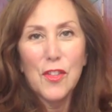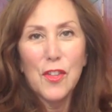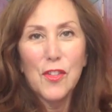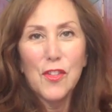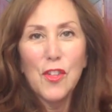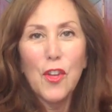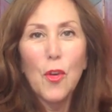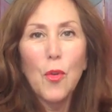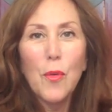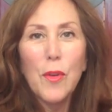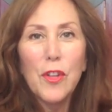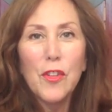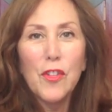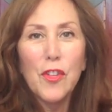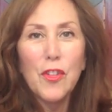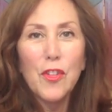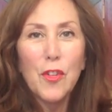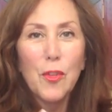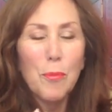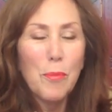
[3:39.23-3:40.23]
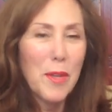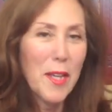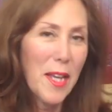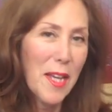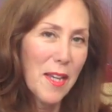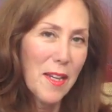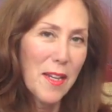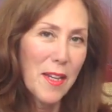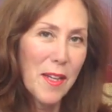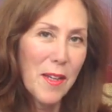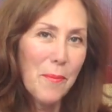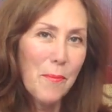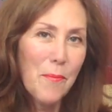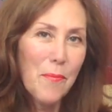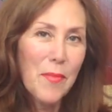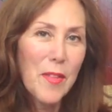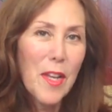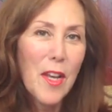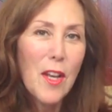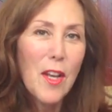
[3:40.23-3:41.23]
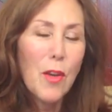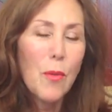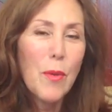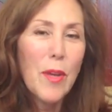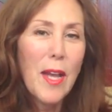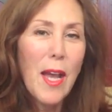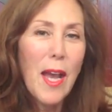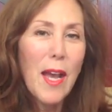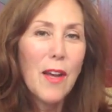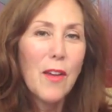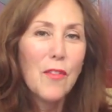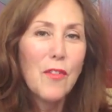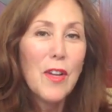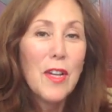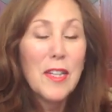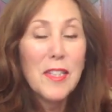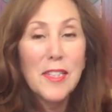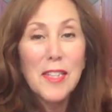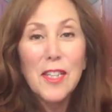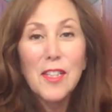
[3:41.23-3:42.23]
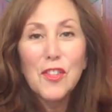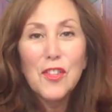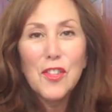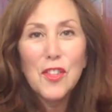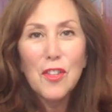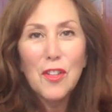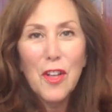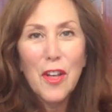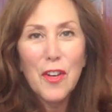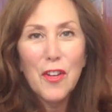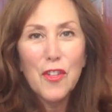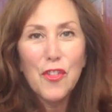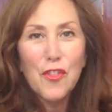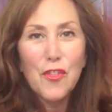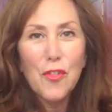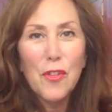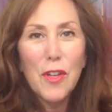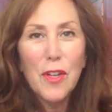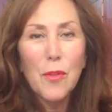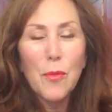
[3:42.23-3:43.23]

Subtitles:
There's always a new beginning. We have tinsel on a tree,